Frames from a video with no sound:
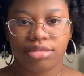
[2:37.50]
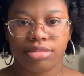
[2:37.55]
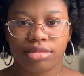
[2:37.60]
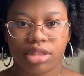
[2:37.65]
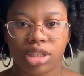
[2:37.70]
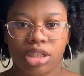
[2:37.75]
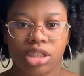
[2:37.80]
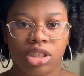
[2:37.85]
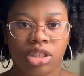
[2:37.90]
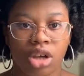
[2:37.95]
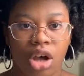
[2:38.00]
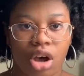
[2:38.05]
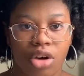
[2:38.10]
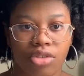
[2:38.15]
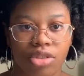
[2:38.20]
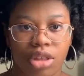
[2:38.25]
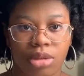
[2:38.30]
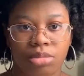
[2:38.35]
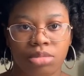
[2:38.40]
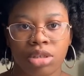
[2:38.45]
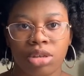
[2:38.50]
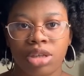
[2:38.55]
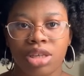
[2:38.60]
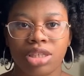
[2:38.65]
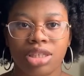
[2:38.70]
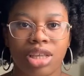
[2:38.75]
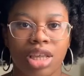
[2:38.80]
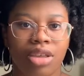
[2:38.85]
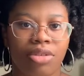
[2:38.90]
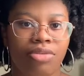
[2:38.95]
solve them. So he's
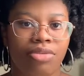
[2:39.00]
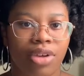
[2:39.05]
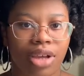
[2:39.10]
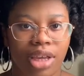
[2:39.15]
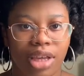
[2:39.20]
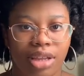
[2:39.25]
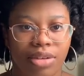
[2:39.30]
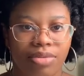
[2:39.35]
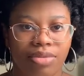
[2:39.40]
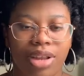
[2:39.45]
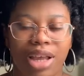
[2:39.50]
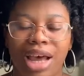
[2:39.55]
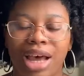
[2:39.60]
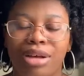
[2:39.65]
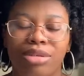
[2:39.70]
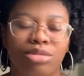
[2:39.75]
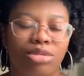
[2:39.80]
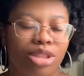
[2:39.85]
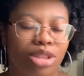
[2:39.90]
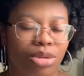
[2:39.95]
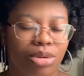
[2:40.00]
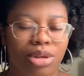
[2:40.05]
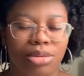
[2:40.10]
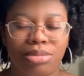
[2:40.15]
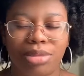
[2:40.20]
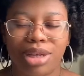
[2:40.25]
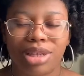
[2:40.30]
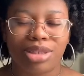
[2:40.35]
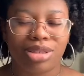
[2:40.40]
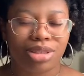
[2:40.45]
like, fuck it, I'll do it
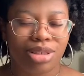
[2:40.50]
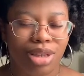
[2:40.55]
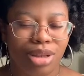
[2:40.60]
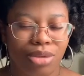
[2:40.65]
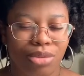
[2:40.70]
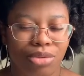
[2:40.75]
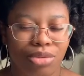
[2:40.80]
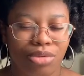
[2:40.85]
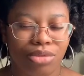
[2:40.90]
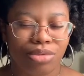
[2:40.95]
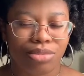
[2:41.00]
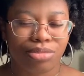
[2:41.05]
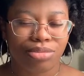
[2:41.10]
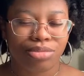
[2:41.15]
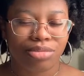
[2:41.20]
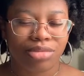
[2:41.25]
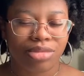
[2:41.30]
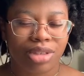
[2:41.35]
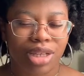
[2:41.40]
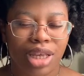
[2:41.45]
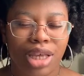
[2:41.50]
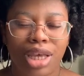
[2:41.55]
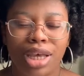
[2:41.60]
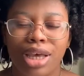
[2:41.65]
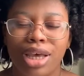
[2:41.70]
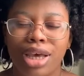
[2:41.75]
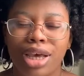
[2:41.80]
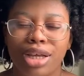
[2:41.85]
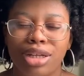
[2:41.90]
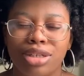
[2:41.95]
myself.
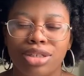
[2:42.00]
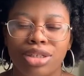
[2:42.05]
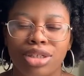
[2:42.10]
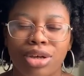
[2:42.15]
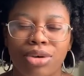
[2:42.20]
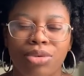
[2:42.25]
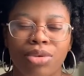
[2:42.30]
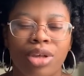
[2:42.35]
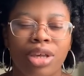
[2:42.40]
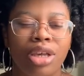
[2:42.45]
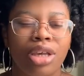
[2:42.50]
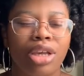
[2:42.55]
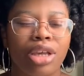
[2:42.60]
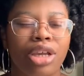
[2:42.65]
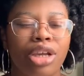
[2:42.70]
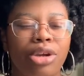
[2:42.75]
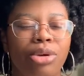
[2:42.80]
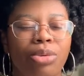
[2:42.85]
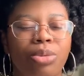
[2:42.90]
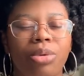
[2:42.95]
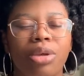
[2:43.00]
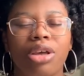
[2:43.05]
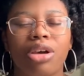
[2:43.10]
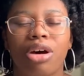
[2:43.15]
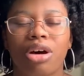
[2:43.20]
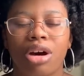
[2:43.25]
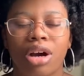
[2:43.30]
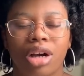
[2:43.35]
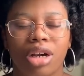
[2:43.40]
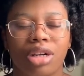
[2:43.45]
And so here we
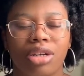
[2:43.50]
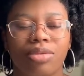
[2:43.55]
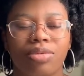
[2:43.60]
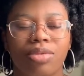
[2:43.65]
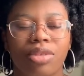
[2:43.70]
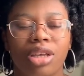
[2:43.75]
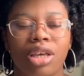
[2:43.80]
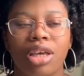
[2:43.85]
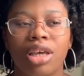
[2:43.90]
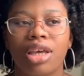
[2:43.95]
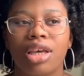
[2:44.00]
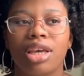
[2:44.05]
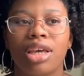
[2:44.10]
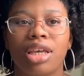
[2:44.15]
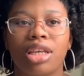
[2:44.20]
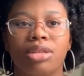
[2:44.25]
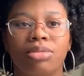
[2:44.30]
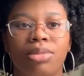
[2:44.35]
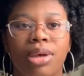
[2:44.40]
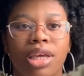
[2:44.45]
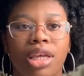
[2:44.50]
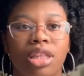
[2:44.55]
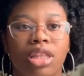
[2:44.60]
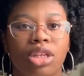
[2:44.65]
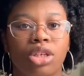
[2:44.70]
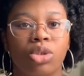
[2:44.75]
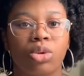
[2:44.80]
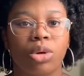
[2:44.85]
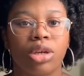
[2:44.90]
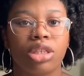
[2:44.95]
are. He's making the
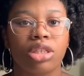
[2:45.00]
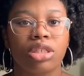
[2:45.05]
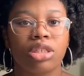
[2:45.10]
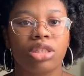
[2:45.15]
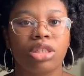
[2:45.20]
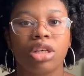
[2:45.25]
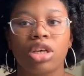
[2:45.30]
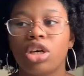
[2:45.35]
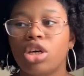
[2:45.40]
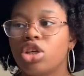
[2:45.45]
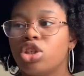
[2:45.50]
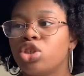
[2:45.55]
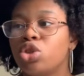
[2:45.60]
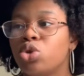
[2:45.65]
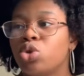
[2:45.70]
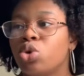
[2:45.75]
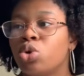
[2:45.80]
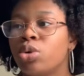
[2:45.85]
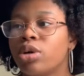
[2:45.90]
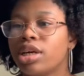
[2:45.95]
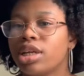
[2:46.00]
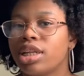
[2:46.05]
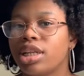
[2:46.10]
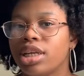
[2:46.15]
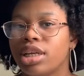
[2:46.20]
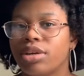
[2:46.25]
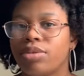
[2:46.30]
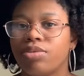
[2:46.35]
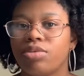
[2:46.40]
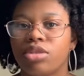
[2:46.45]
choice to quickly,
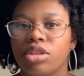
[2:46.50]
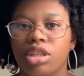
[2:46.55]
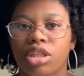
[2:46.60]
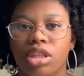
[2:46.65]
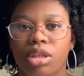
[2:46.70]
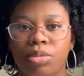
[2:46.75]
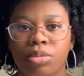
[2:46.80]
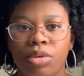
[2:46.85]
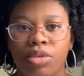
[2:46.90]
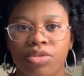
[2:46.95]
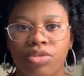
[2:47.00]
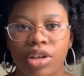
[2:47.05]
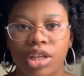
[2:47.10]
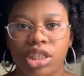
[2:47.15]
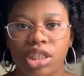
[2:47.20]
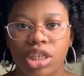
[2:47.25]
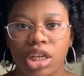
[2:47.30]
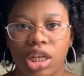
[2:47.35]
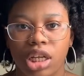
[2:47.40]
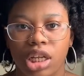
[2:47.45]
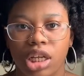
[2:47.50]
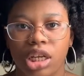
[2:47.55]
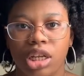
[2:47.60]
professionally